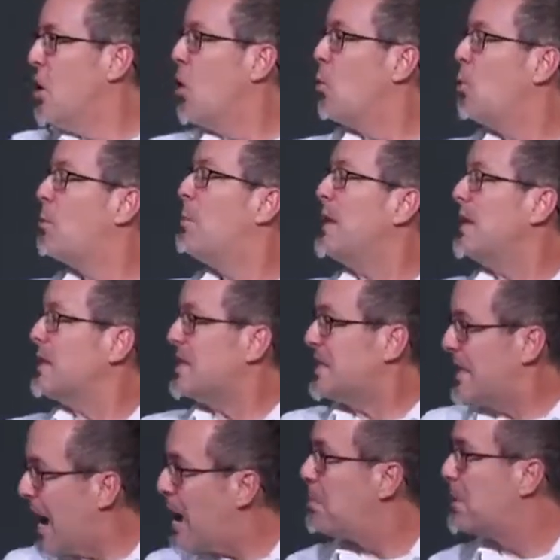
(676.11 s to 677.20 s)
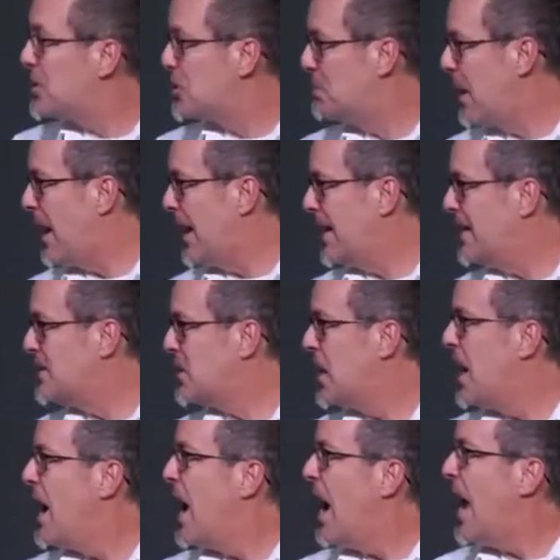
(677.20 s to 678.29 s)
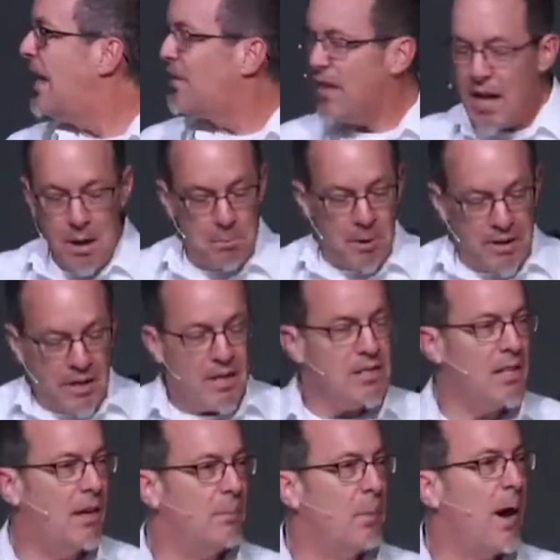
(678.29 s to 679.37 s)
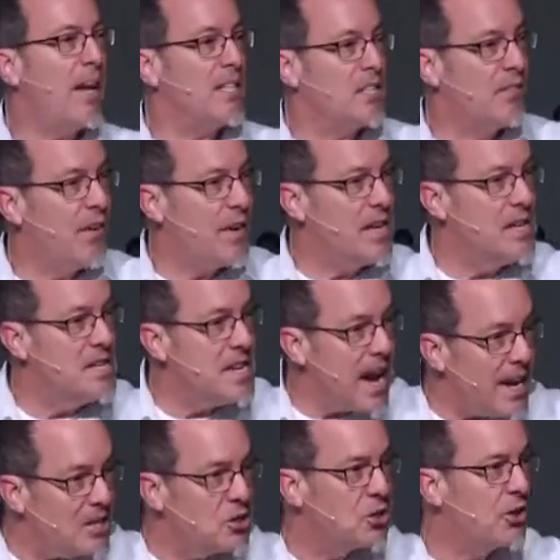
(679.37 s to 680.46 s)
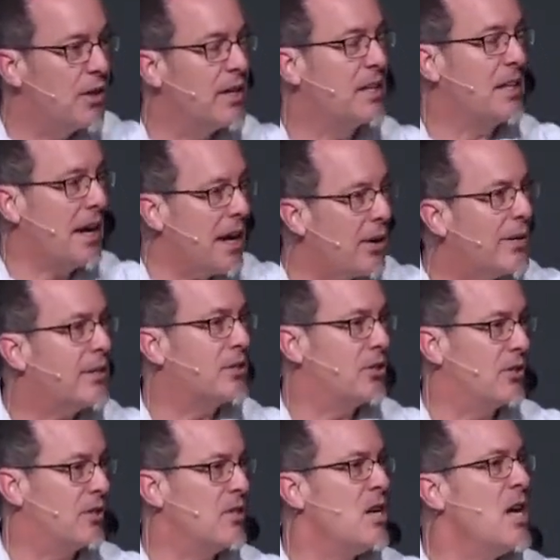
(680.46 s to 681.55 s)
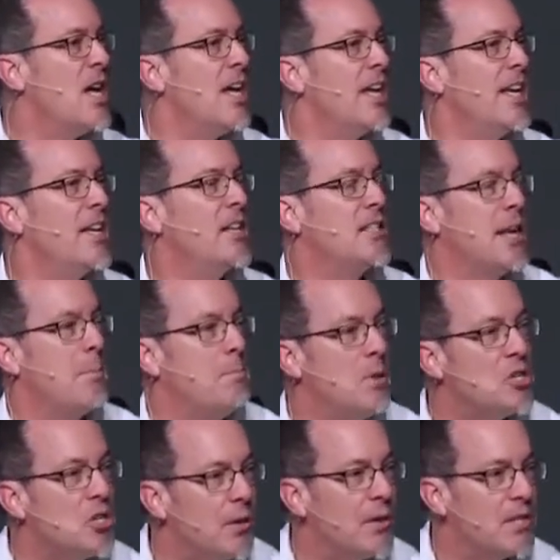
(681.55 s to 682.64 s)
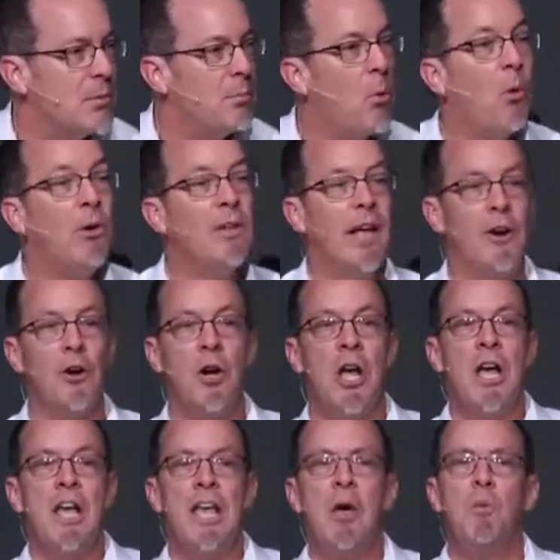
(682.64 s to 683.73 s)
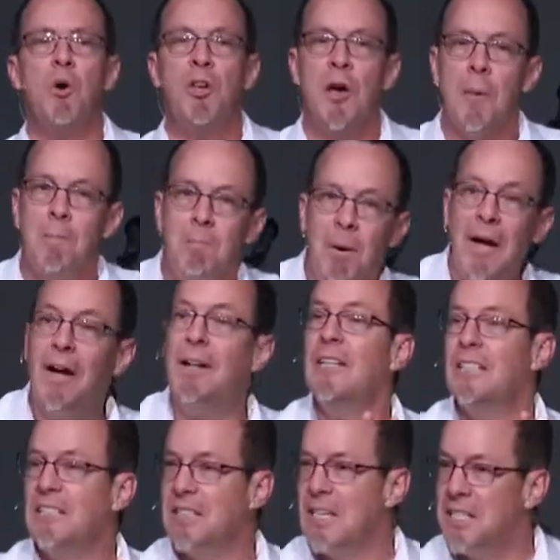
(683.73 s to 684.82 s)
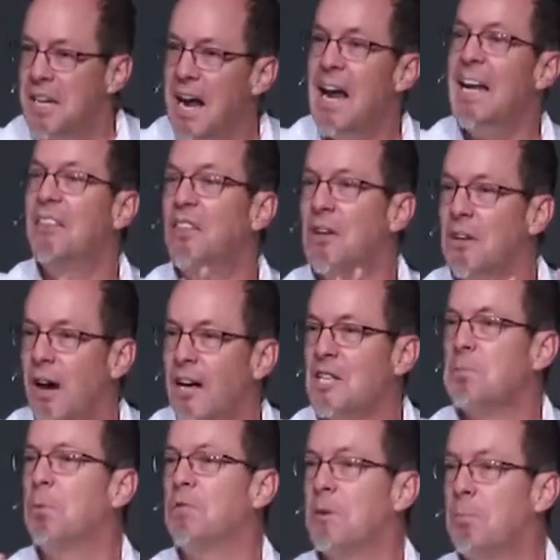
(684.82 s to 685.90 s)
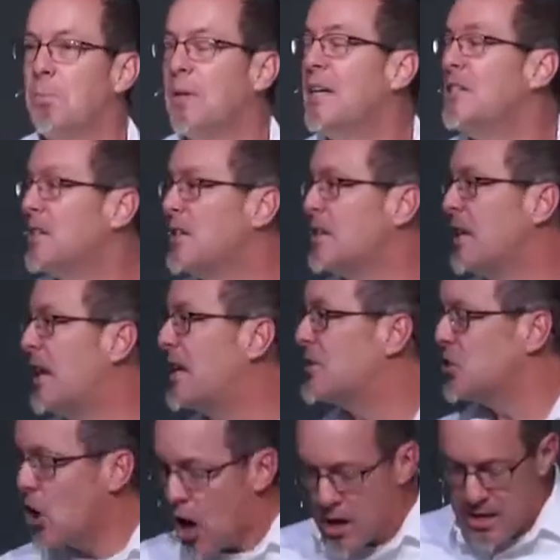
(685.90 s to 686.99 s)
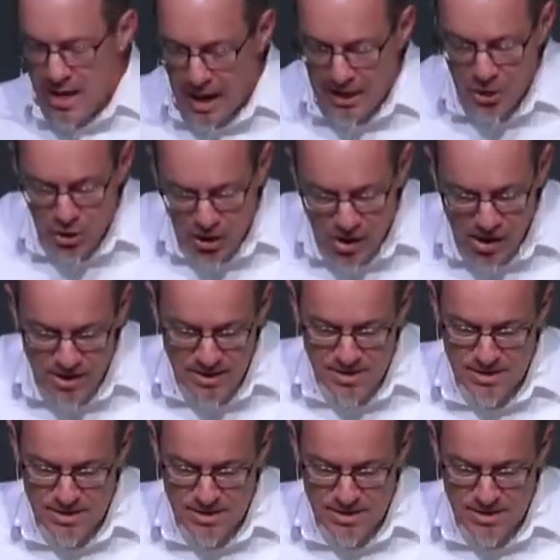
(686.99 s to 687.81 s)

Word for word: will be established by it. And then, because it, by its very nature and character, it is a missionary support letter, it will compel us to take the gospel to places it has not yet gone.